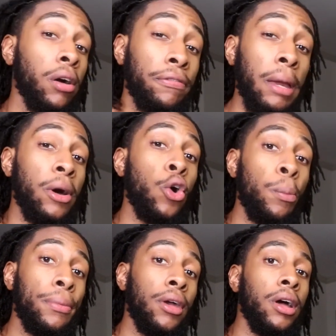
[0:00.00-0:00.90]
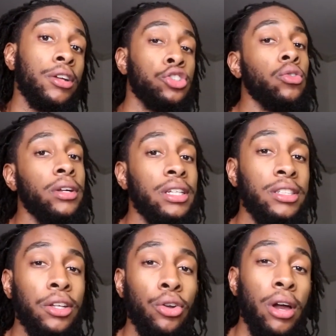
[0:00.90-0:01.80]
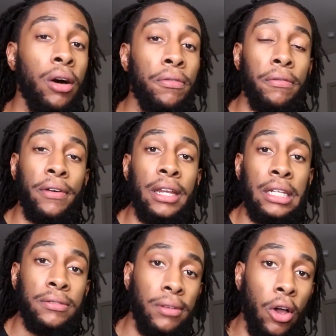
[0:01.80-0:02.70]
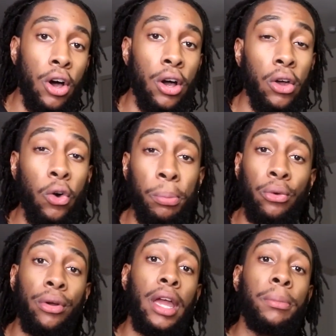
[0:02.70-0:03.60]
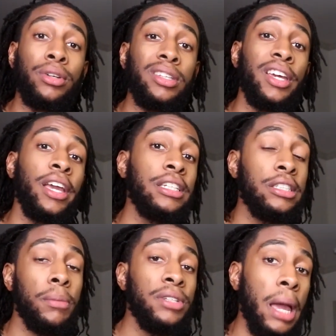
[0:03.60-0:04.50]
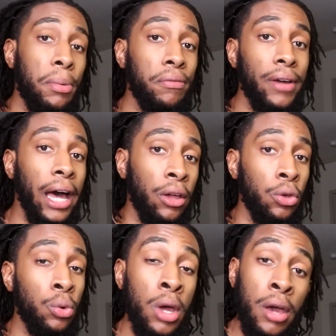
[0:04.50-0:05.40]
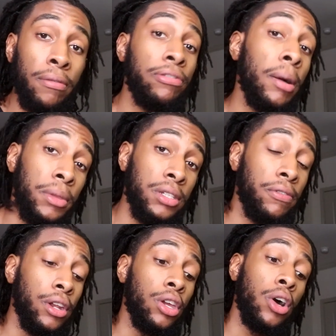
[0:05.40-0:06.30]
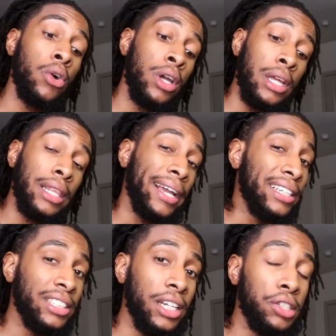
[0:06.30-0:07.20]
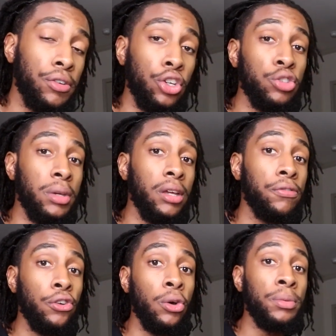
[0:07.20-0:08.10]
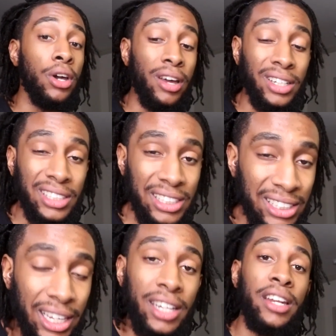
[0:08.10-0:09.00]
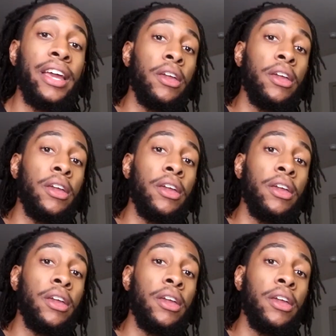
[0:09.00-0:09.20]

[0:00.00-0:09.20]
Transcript: Well, fam, I hope y'all enjoyed this little health and fitness vlog. Hope you were able to take some type of value from this video. Like I said, this video is being filmed on a Sunday.